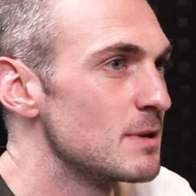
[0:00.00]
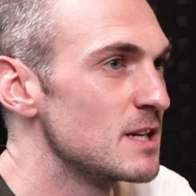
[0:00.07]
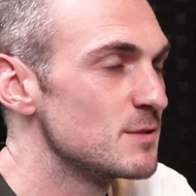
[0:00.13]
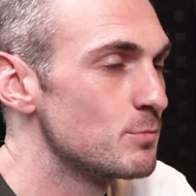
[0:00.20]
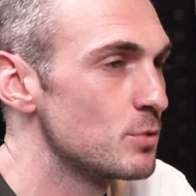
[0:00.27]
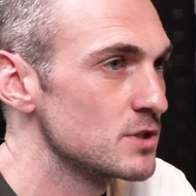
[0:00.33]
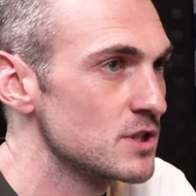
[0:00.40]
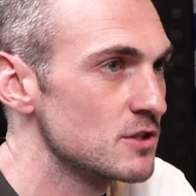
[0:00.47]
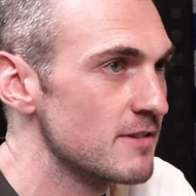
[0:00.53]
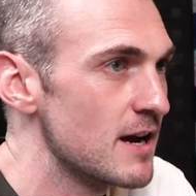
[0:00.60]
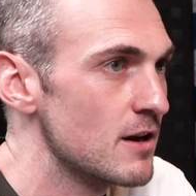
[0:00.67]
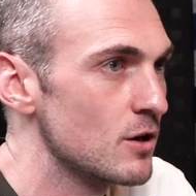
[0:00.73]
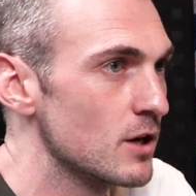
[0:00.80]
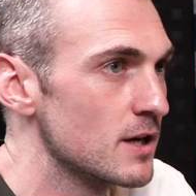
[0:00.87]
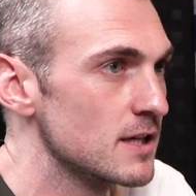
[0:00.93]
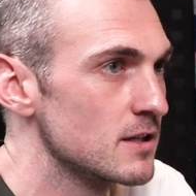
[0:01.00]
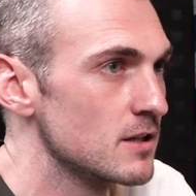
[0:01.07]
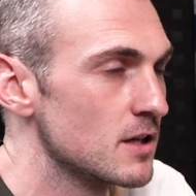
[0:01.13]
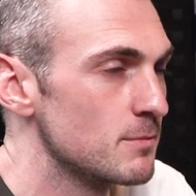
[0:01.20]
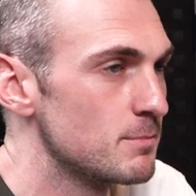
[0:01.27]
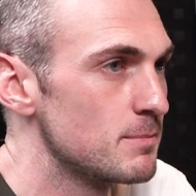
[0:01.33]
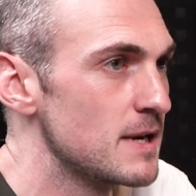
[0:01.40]
and he's buzzing around like
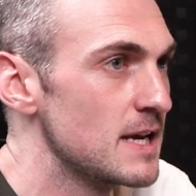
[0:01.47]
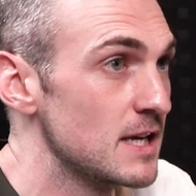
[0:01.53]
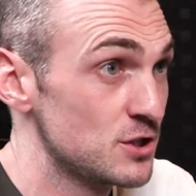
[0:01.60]
a bee,